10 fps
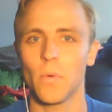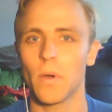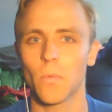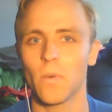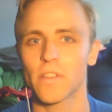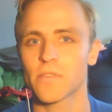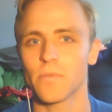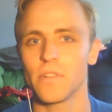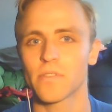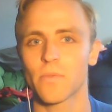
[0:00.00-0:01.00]
what once
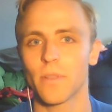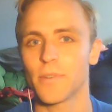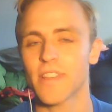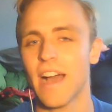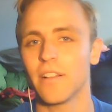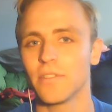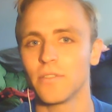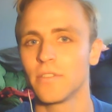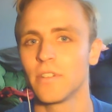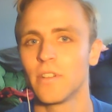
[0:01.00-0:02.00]
was one of the most
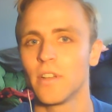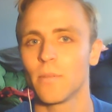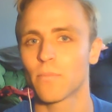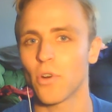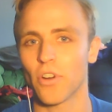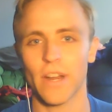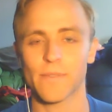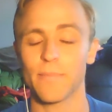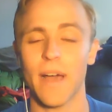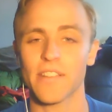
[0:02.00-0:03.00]
hallowed
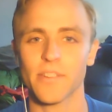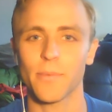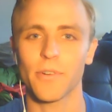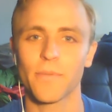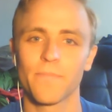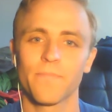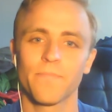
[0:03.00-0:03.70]
programs in basketball.